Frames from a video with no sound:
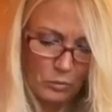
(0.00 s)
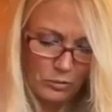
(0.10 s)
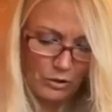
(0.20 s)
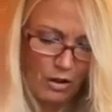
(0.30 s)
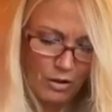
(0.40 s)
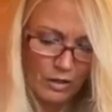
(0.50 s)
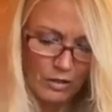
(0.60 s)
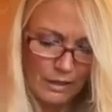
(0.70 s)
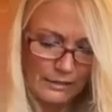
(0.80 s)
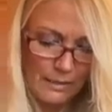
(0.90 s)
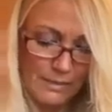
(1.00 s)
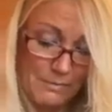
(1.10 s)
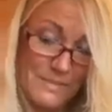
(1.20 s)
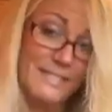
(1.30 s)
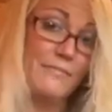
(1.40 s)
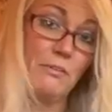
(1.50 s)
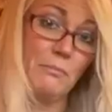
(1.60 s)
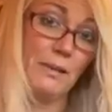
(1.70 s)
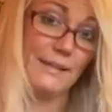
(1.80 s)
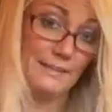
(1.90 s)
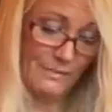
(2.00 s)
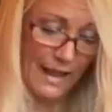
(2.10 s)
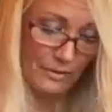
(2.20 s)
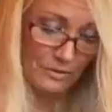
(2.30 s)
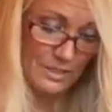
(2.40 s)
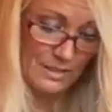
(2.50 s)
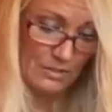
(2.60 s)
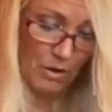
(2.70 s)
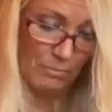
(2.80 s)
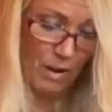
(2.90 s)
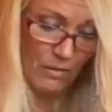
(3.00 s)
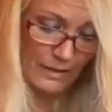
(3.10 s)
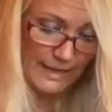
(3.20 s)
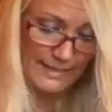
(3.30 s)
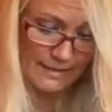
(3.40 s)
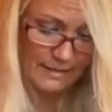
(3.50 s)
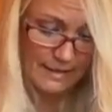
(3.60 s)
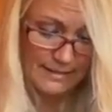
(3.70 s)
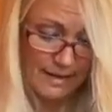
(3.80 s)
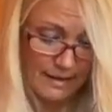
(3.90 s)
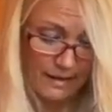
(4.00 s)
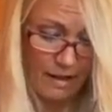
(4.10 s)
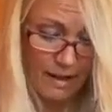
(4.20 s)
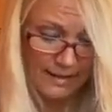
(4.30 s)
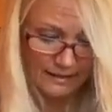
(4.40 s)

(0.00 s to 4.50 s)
up, and I'm sniffing because of allergies. Our pollen is a high alert right now.